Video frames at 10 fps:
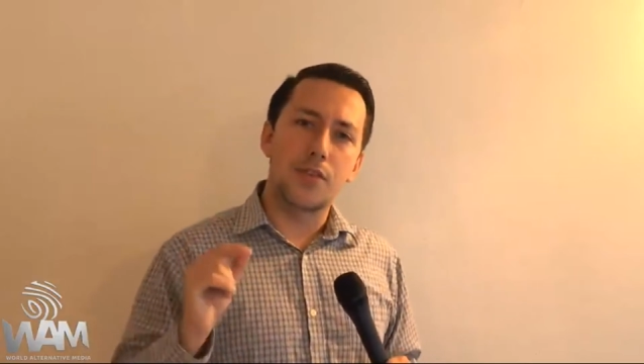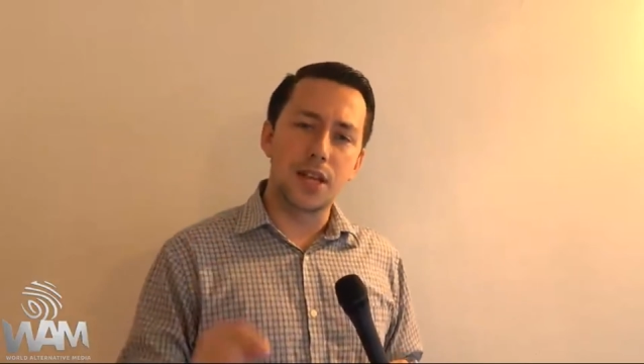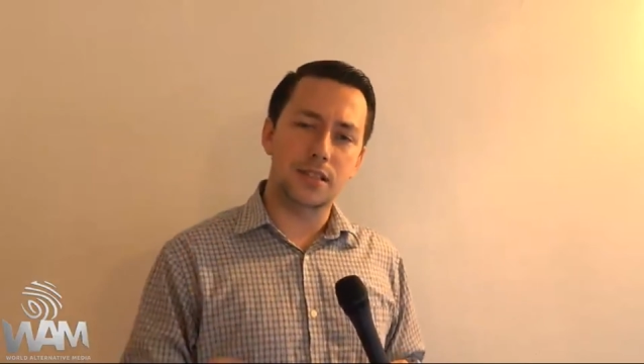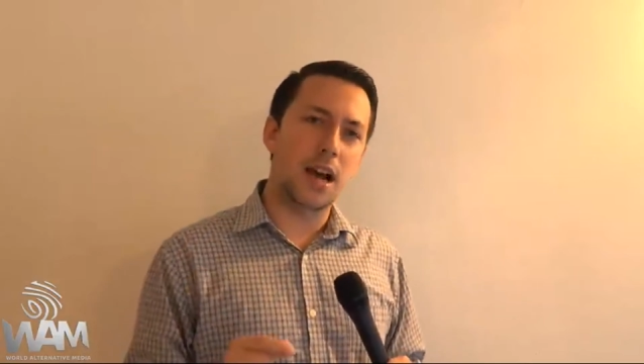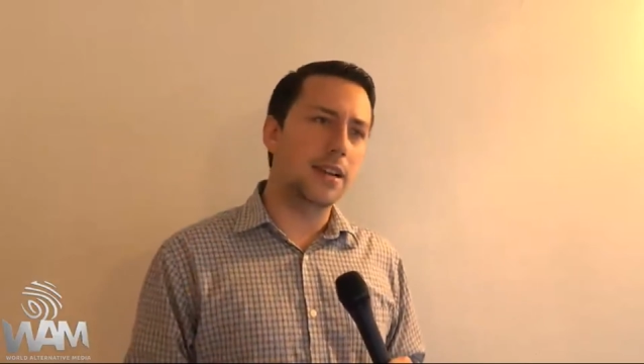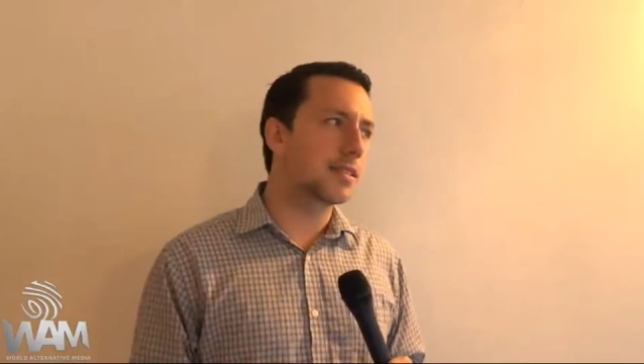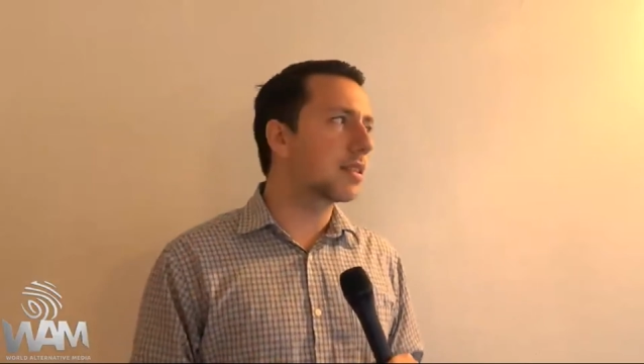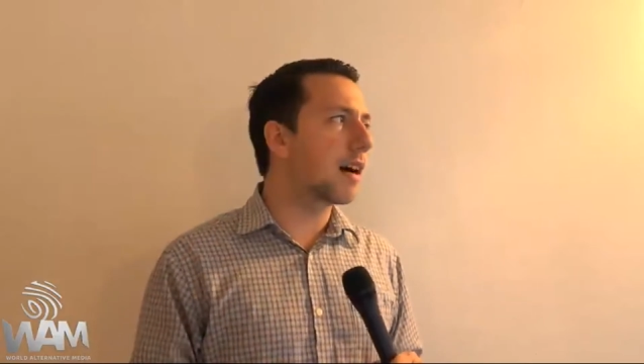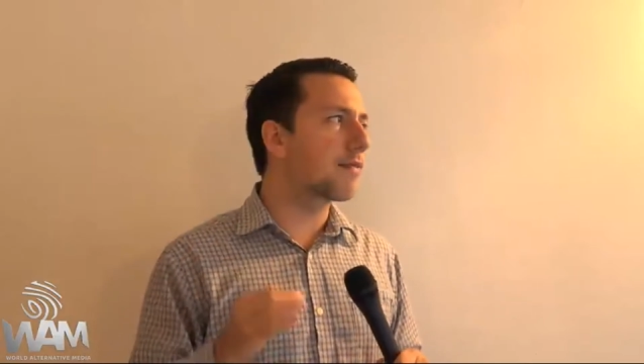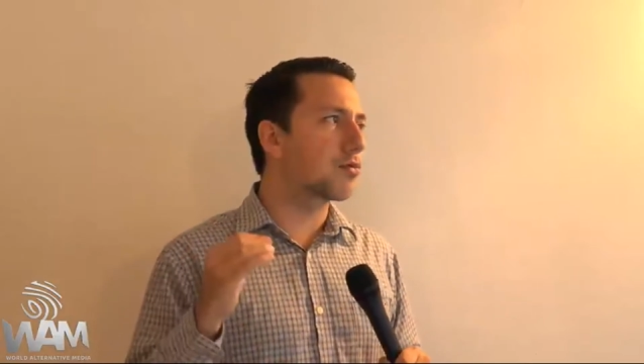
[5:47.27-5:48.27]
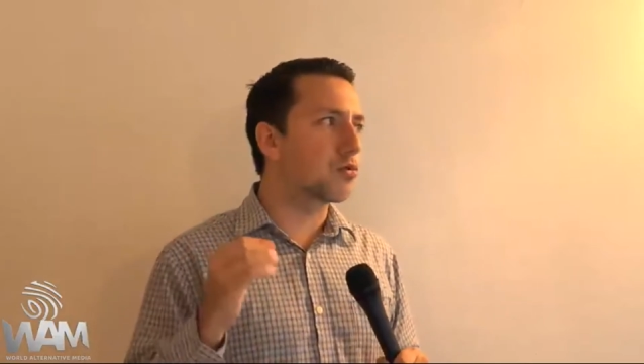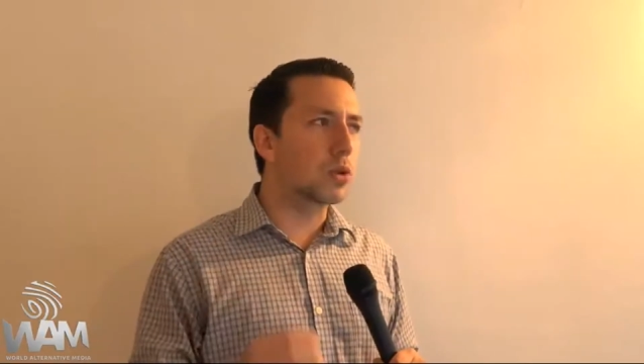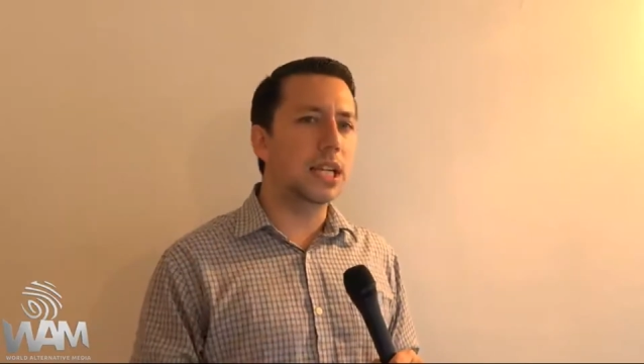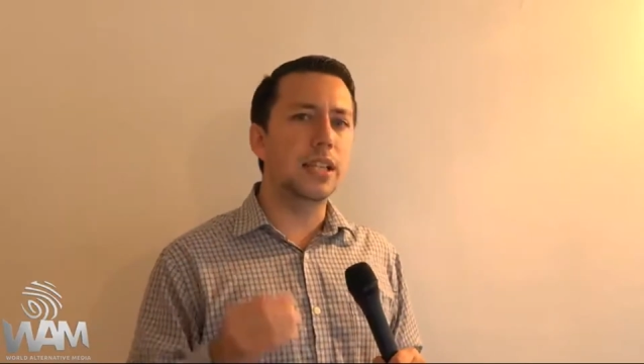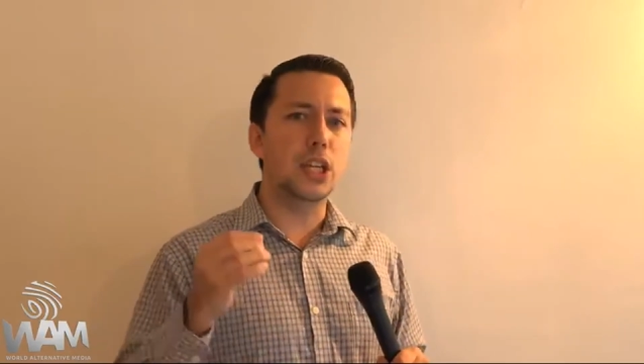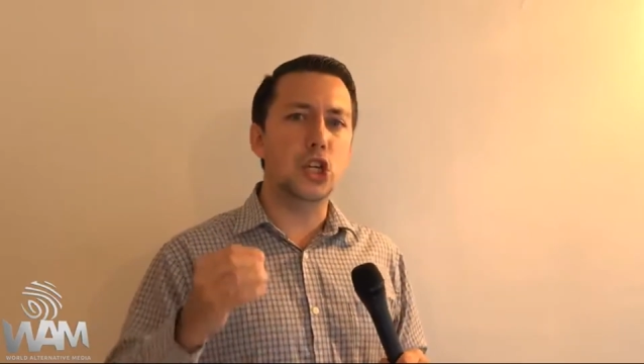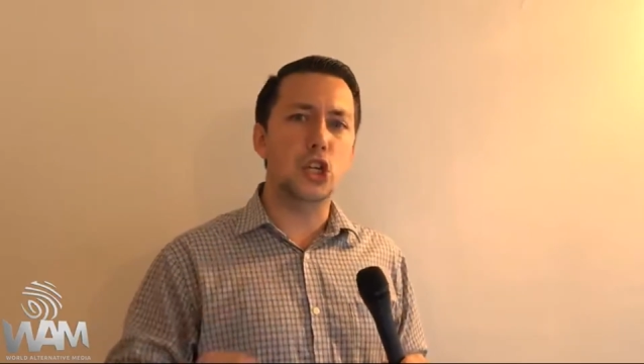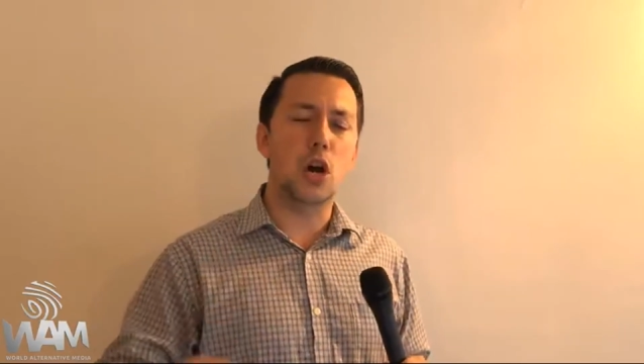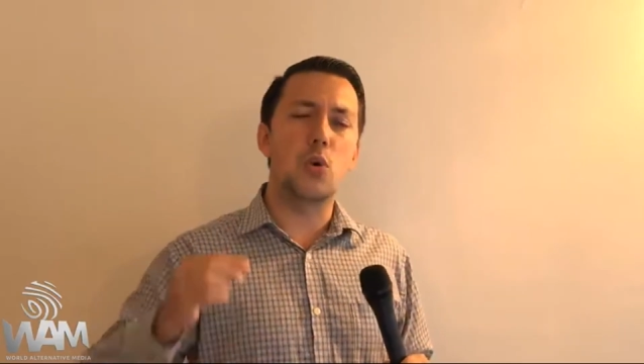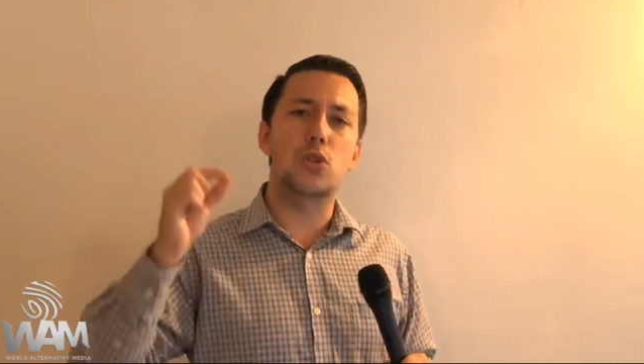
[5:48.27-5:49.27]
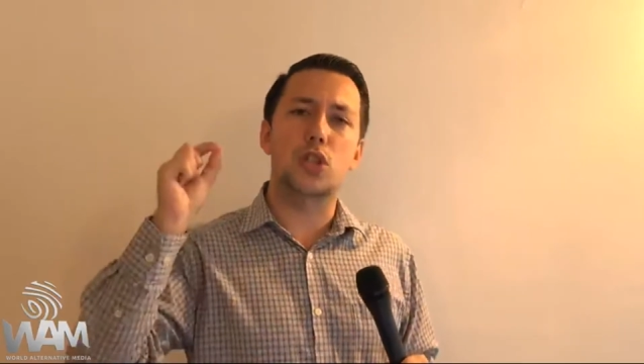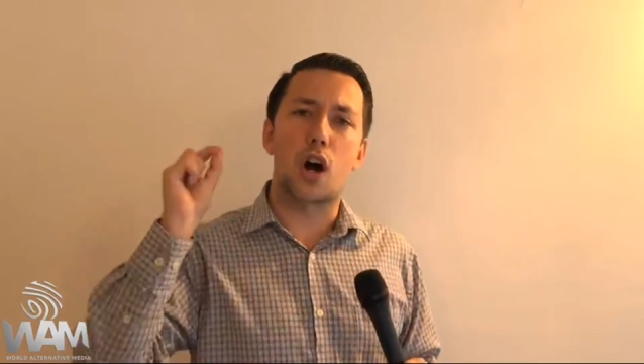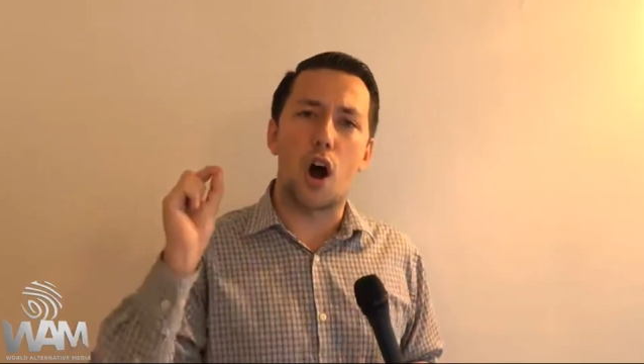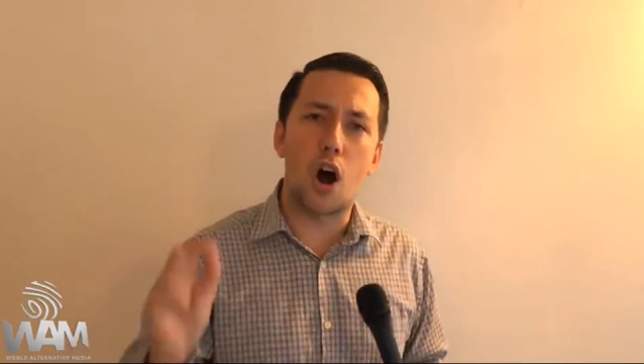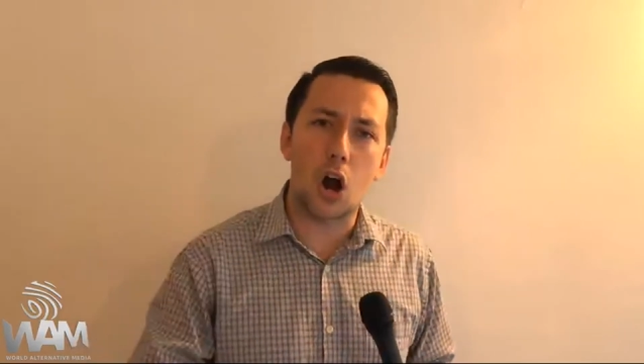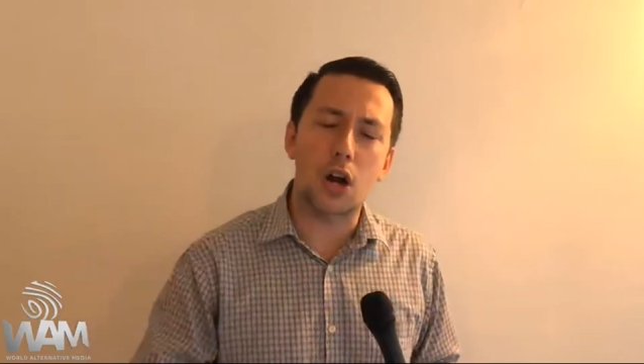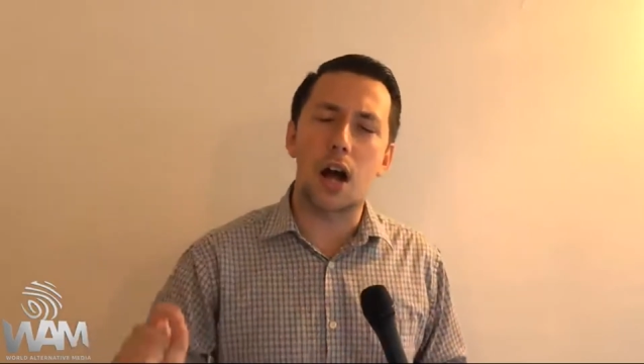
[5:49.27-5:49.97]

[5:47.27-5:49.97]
this kind of stuff really shows the heart